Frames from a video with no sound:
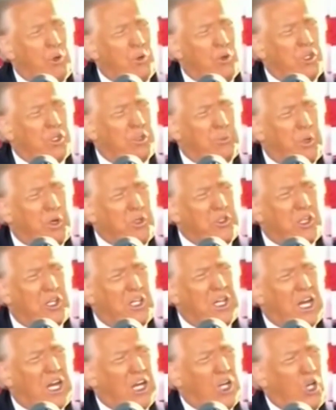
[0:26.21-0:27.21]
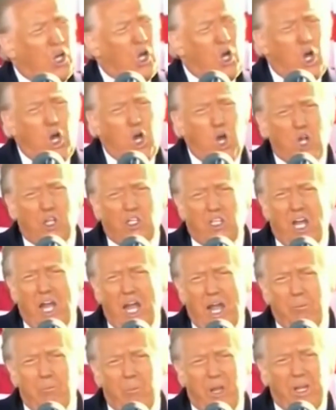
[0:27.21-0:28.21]
It was supposed to take a long
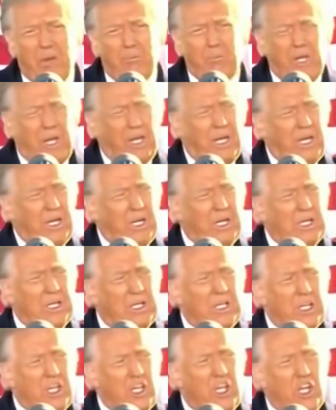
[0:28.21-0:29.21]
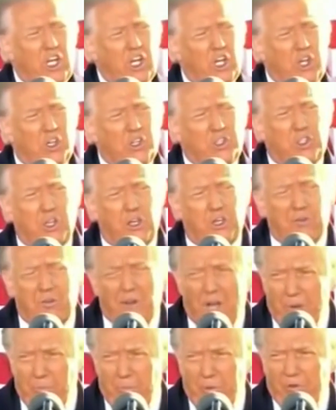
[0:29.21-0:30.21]
time, many, many years to
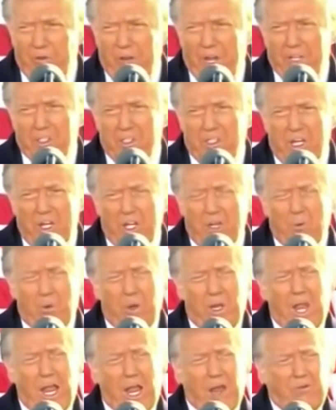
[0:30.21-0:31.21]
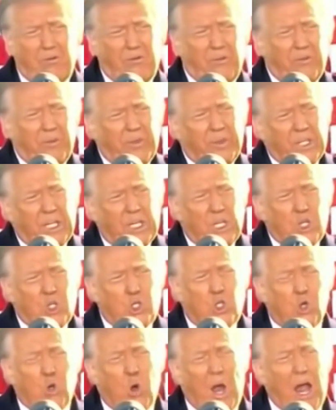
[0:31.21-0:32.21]
develop a vaccine. We have
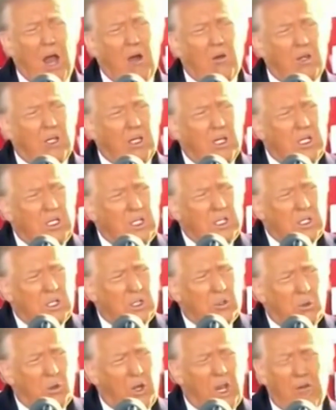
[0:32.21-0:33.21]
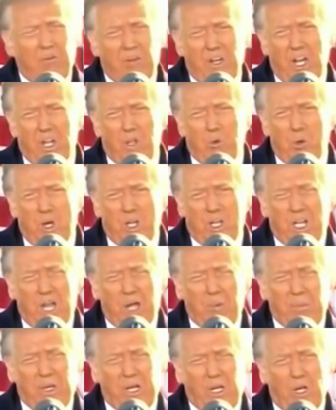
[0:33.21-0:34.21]
two out. We have another one
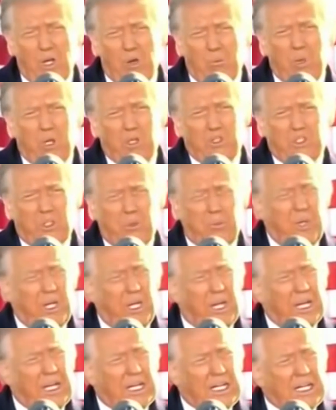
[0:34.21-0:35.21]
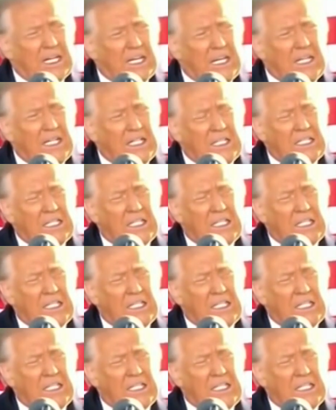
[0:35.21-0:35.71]
coming almost immediately.